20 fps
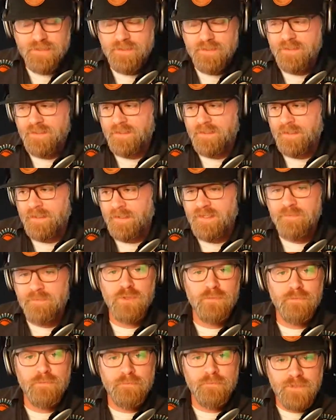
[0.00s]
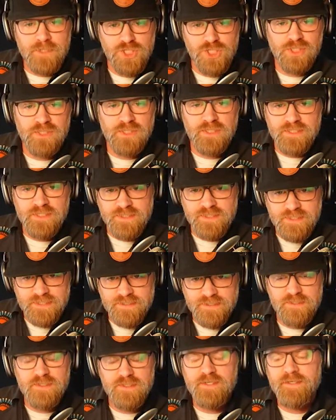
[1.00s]
unique, that
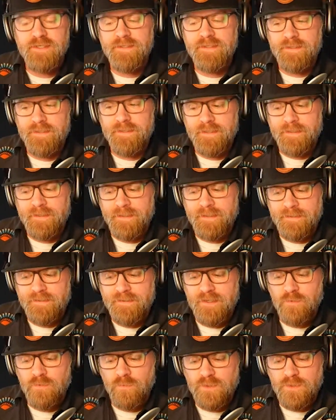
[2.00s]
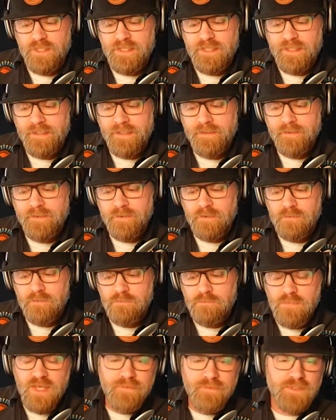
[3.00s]
permissionlessness that
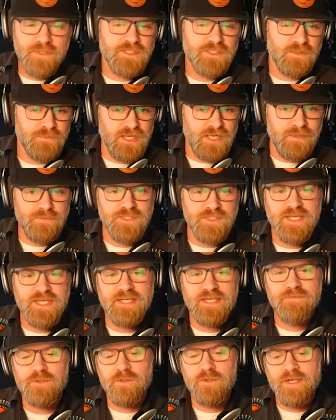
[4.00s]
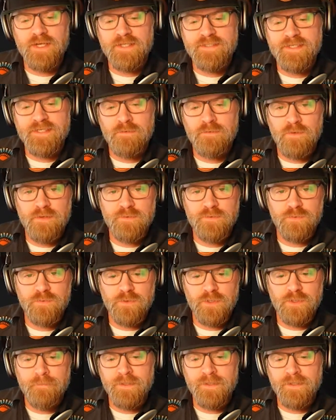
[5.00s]
we maybe sometimes take for granted
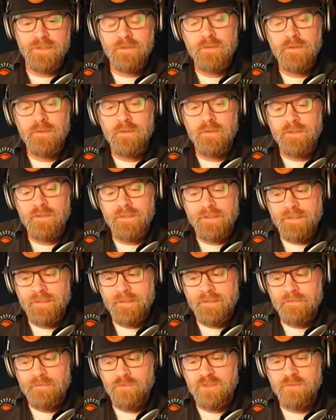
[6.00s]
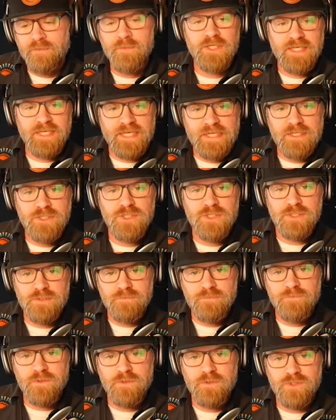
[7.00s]
in Web3, but for
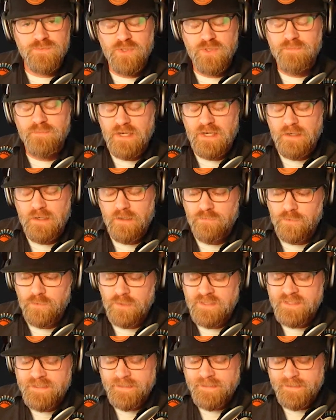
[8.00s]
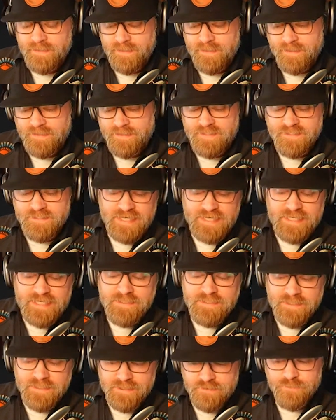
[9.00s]
communication feels pretty powerful.
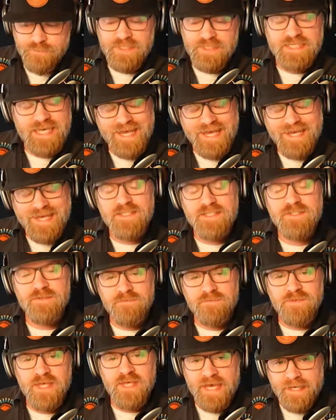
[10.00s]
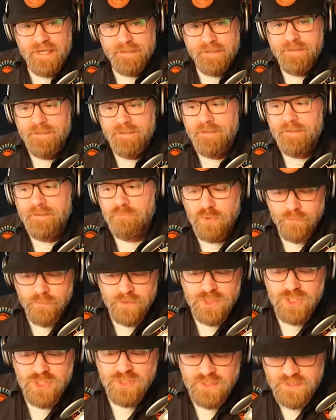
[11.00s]
The second is, because of that
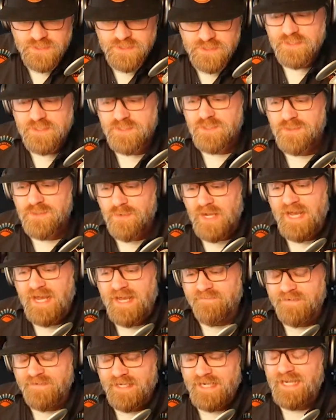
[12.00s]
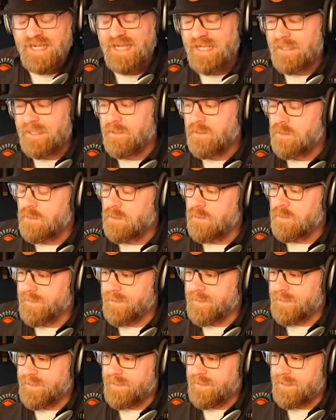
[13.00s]
permissionlessness, you have an